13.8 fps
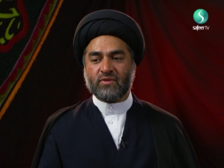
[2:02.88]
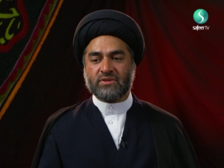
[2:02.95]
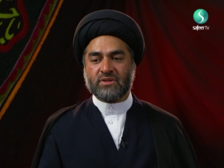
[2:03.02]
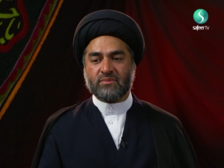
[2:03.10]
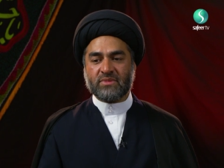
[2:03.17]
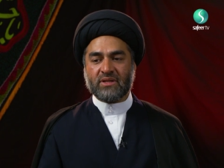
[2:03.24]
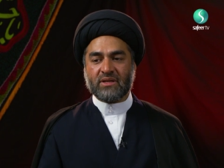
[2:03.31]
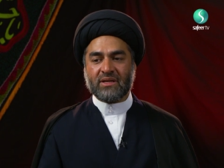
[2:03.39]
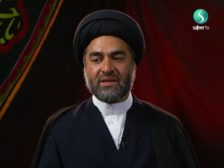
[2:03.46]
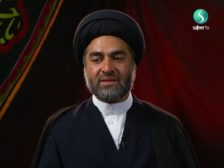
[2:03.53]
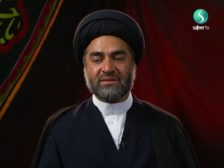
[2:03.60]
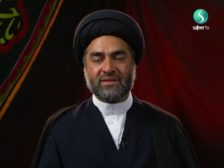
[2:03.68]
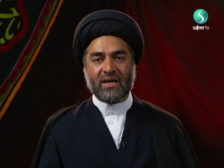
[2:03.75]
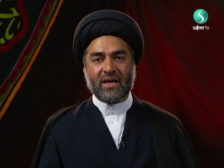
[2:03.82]
for something
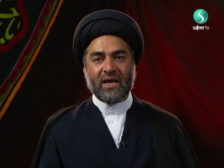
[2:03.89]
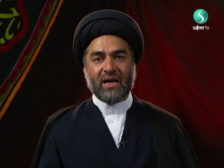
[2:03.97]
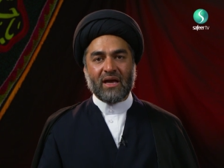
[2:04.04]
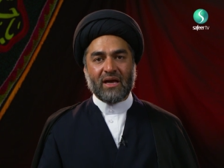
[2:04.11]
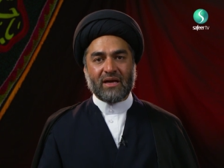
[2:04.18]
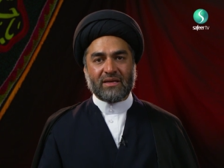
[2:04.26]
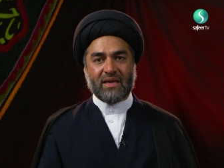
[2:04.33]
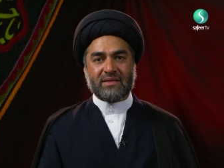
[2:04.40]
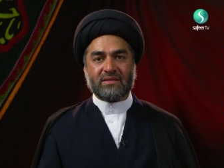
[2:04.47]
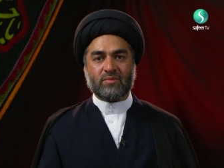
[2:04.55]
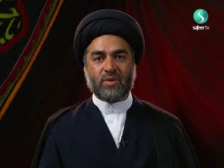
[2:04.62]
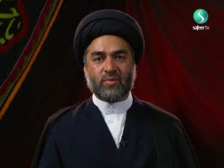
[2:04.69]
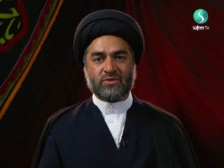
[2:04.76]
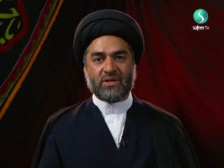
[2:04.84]
is
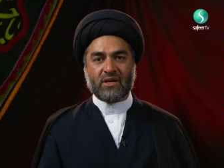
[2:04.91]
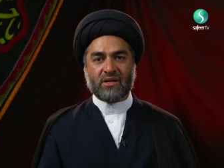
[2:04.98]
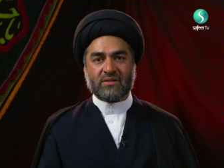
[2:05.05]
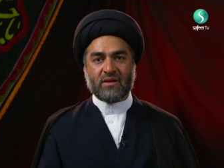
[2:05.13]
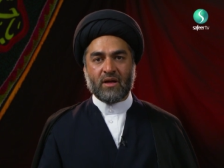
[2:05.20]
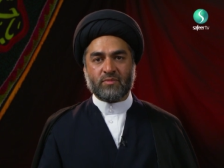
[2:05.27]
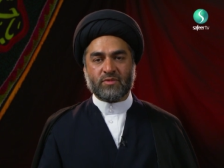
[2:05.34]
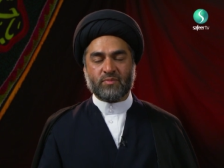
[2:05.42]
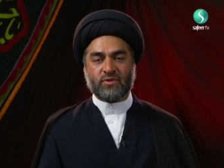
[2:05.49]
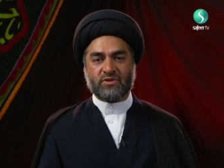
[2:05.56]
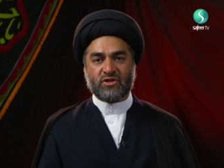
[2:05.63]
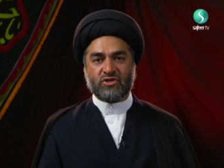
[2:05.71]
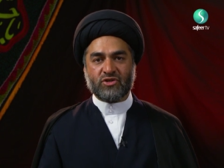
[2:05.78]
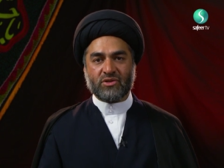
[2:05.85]
against Imam Hussain alayhis salam's
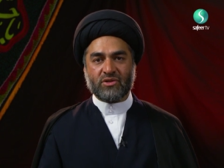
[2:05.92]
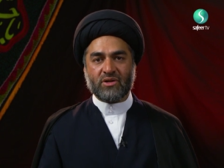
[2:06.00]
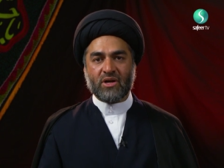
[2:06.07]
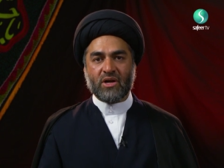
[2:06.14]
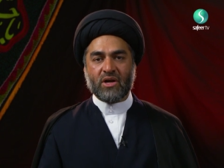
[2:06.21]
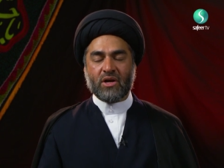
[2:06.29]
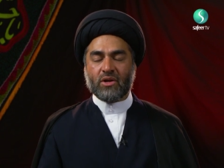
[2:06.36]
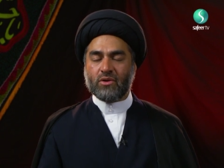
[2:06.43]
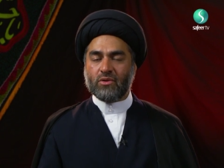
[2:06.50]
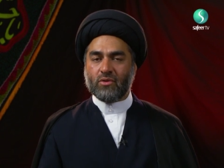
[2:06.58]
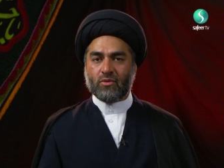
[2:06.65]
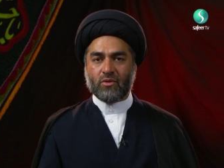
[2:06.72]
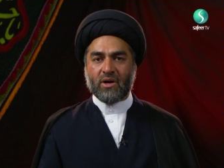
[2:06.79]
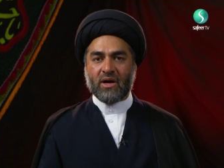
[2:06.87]
position.
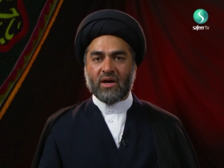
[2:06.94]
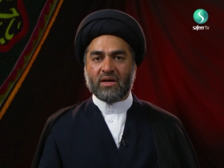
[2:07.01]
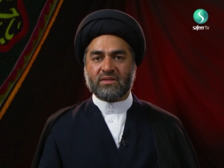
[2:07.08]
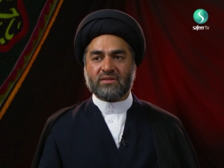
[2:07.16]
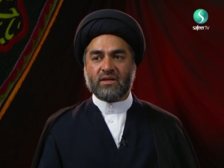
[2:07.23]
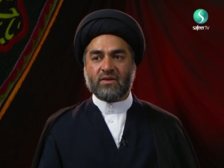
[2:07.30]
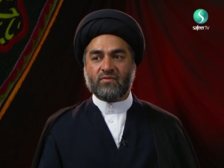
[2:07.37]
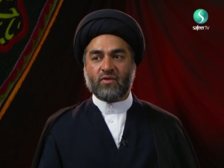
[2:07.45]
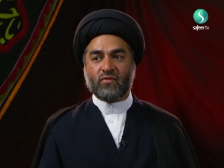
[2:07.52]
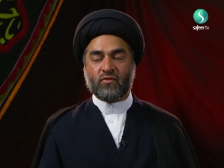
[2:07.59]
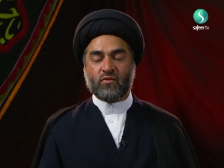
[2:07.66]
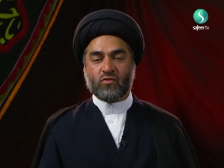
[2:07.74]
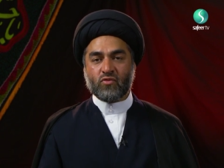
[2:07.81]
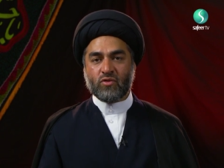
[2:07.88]
No, asking for
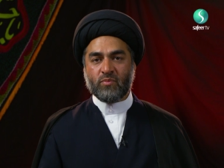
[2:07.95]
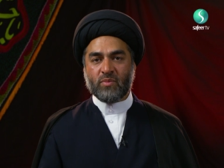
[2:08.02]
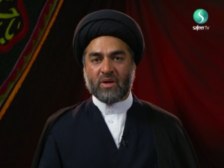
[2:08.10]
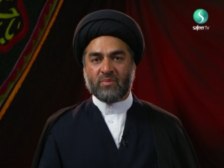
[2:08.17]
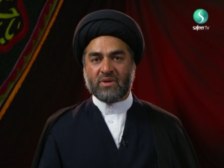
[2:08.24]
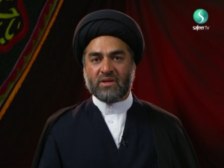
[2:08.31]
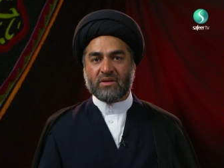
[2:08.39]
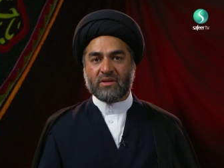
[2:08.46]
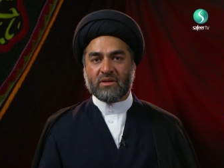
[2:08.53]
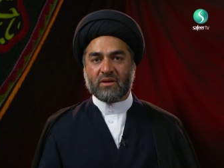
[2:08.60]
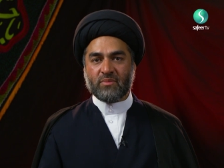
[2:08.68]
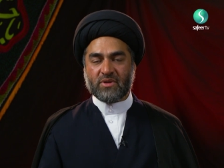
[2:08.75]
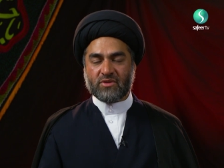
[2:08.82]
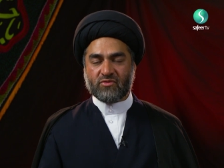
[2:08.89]
food may be
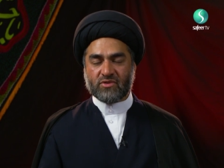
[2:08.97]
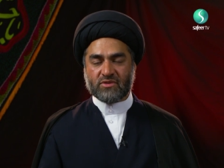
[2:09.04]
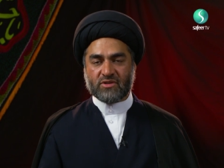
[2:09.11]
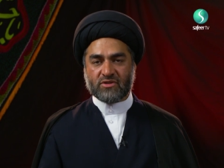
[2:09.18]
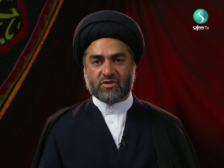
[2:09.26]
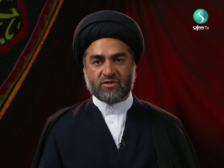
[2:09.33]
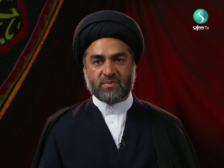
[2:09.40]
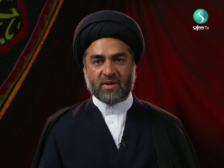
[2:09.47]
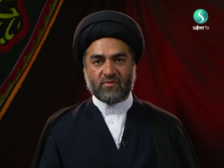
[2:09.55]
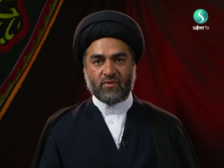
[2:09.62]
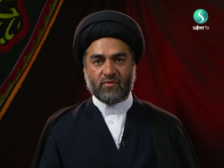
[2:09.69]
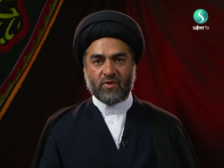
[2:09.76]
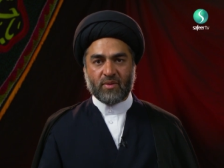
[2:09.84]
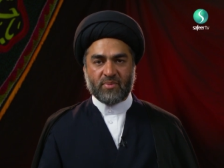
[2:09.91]
a bit
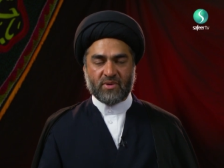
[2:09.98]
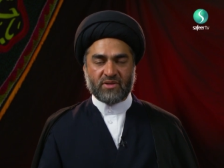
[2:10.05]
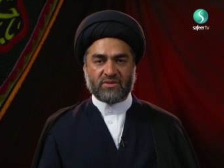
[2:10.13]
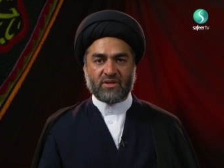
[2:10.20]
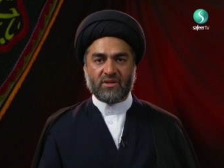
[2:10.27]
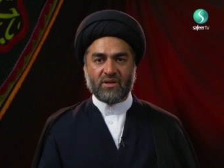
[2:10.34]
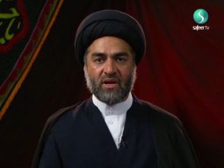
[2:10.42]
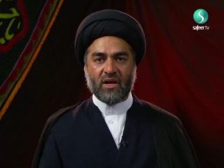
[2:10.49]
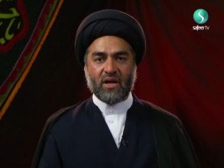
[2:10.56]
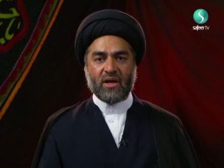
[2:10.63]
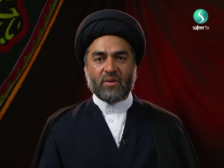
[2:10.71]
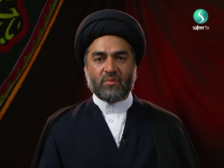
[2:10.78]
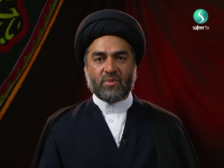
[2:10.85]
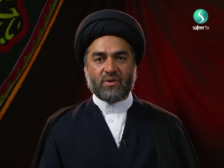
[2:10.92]
disrespectful for a person
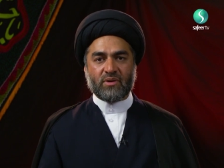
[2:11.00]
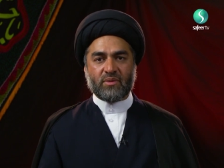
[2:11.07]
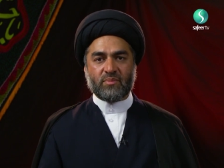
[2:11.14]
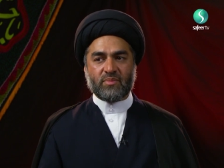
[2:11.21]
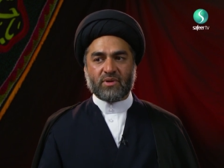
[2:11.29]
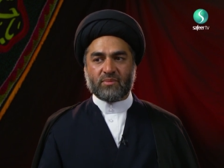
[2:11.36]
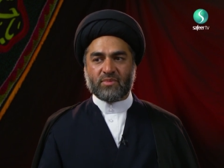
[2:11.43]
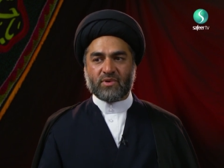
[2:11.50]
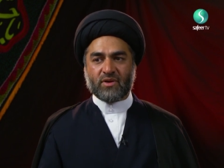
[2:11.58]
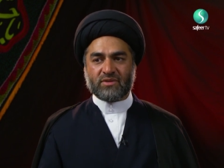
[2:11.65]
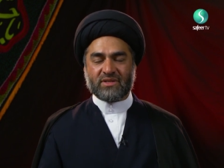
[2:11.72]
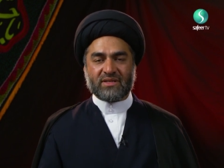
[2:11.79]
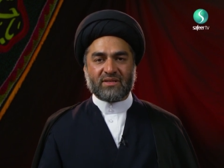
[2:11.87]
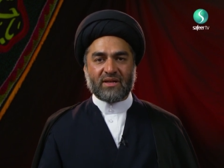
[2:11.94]
uh,
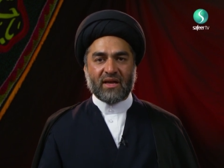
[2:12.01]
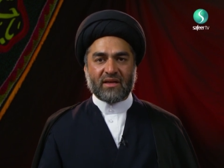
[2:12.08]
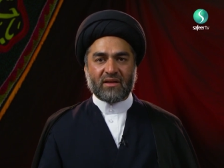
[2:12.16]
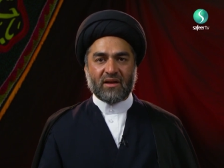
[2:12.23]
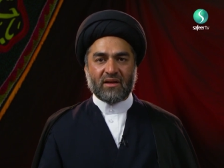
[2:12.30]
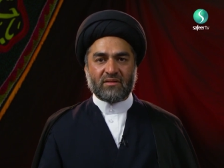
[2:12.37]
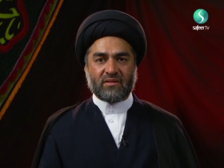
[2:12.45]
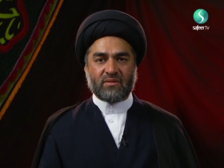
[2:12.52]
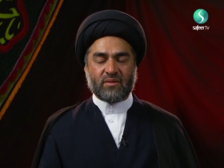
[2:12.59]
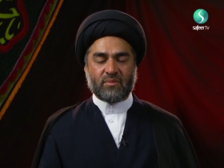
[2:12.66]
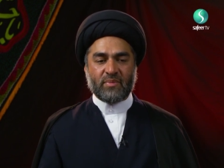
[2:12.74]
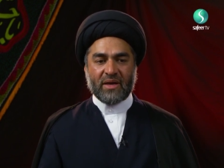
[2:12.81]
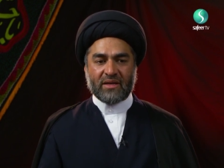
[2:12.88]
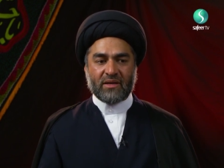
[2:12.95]
because that's like uh,
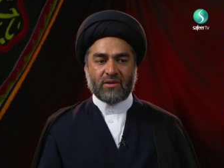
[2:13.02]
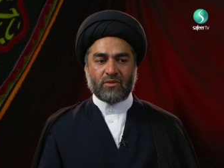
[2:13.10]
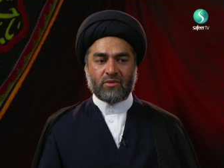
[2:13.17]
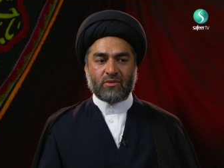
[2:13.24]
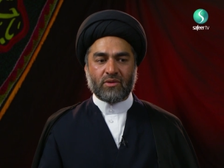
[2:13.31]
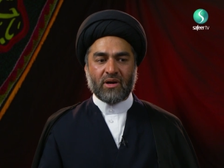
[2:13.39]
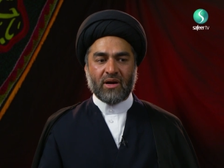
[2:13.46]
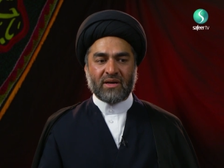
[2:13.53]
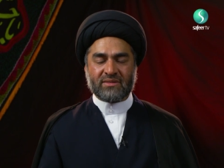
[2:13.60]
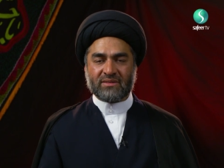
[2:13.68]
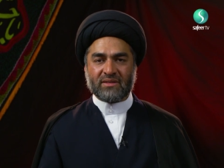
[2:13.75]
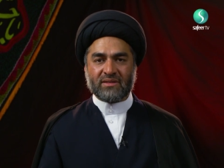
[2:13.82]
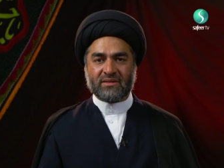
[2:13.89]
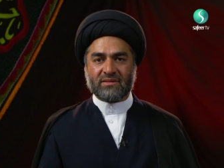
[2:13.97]
begging or
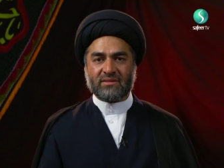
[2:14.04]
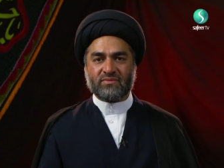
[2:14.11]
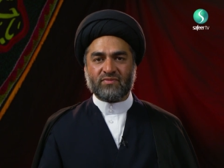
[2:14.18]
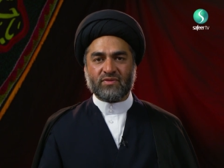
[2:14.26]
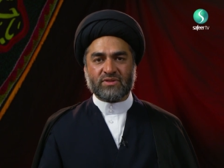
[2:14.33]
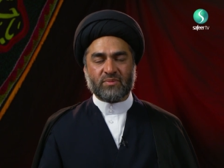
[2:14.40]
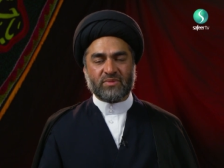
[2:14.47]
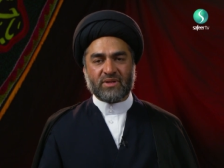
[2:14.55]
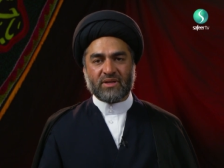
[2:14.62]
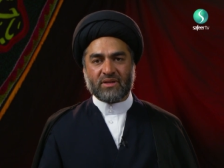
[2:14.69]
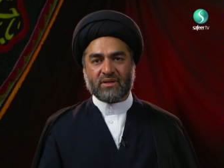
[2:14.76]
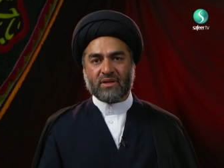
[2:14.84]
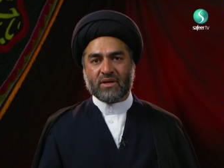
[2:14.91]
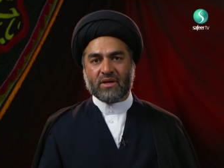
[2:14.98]
asking for
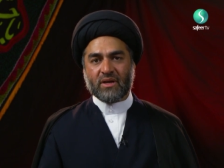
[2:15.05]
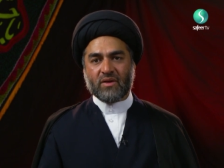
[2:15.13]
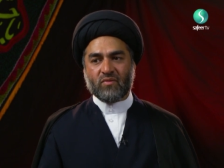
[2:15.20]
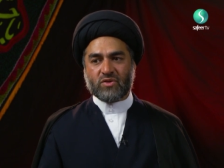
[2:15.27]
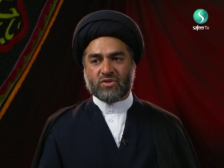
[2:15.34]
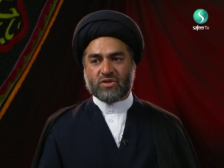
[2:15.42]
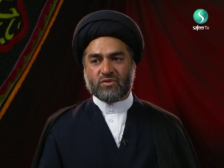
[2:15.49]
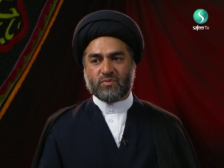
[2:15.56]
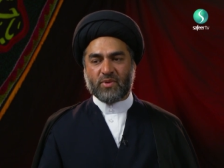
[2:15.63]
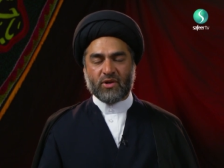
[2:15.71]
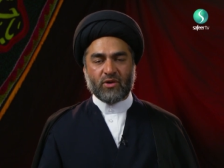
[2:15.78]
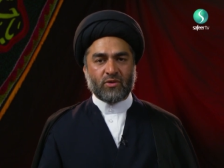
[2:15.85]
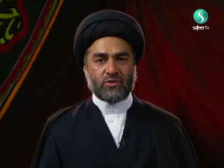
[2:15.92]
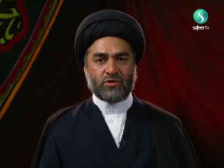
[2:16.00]
something which is
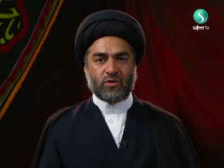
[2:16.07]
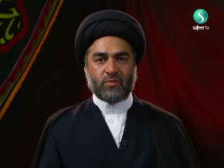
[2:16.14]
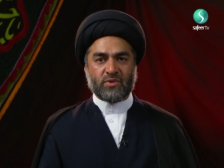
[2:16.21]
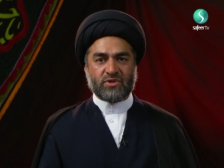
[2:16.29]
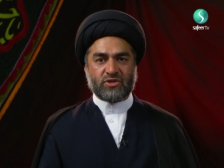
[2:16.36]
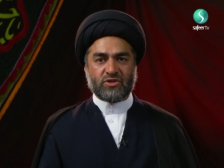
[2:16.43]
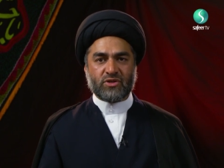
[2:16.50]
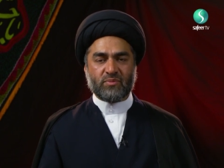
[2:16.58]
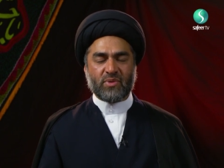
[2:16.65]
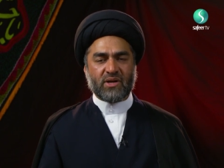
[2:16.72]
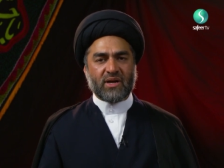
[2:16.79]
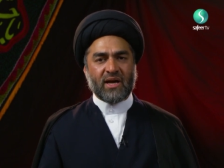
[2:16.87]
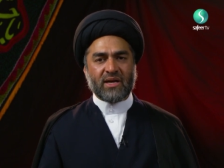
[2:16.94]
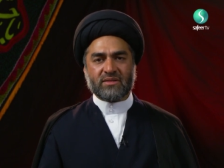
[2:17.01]
beyond your position.
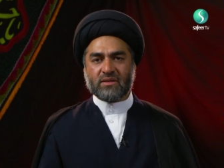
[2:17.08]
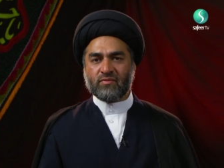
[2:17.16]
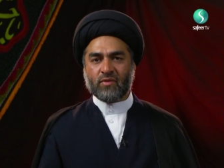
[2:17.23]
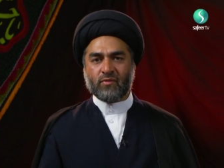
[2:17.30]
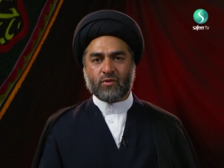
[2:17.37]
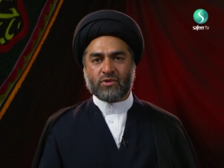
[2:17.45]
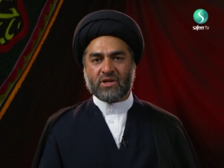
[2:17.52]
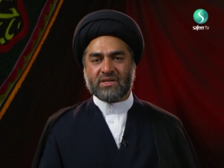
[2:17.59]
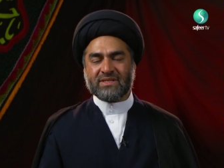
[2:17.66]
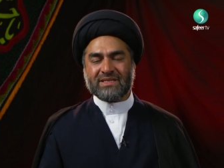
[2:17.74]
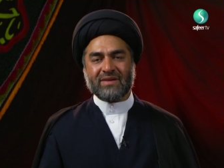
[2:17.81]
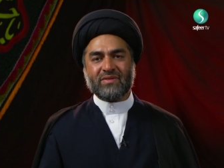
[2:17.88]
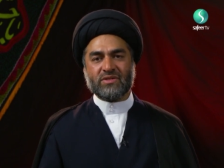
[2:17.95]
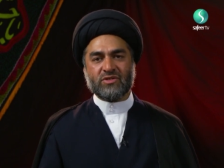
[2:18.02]
But asking for water is never